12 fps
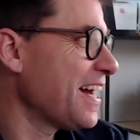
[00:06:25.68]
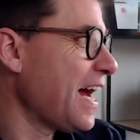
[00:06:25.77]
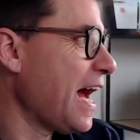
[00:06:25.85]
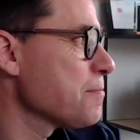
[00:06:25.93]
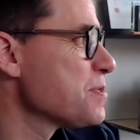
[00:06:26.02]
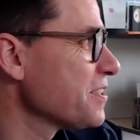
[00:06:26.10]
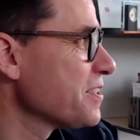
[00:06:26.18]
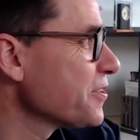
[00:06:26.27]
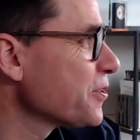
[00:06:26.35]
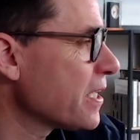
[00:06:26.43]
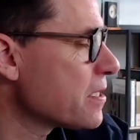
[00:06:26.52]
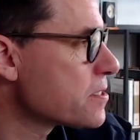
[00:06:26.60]

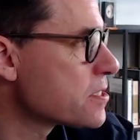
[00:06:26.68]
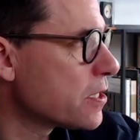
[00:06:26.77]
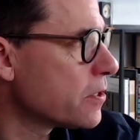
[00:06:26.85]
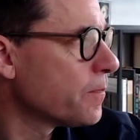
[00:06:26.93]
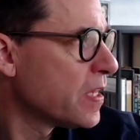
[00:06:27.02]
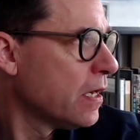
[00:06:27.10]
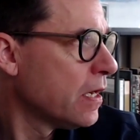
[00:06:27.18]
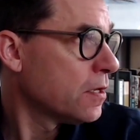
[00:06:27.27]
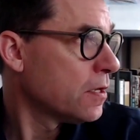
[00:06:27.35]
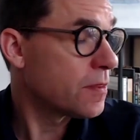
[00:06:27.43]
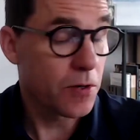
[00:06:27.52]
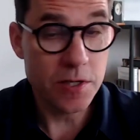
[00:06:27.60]
absolutely. So
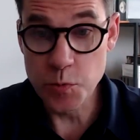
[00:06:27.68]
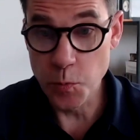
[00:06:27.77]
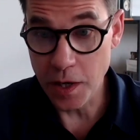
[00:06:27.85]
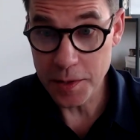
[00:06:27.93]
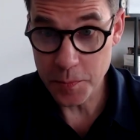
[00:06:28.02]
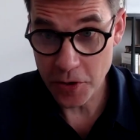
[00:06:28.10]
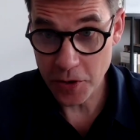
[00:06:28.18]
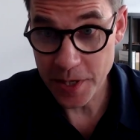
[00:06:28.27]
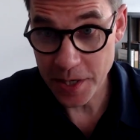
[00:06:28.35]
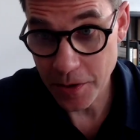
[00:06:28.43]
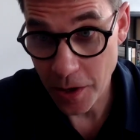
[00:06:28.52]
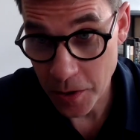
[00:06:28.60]
there is one
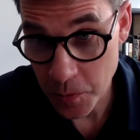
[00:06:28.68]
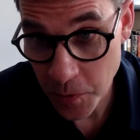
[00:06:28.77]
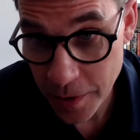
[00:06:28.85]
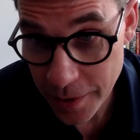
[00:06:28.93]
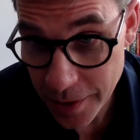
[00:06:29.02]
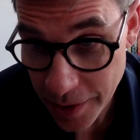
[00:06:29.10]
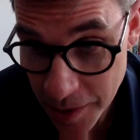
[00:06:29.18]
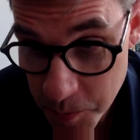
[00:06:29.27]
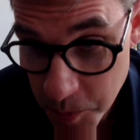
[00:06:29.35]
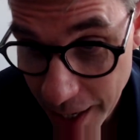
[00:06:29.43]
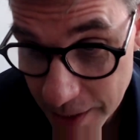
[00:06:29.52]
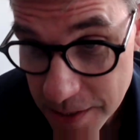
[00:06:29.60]
permanent artwork in
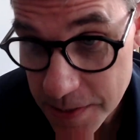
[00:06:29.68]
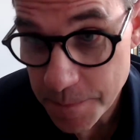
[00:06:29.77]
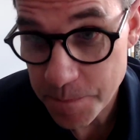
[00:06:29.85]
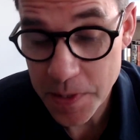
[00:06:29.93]
PRAx.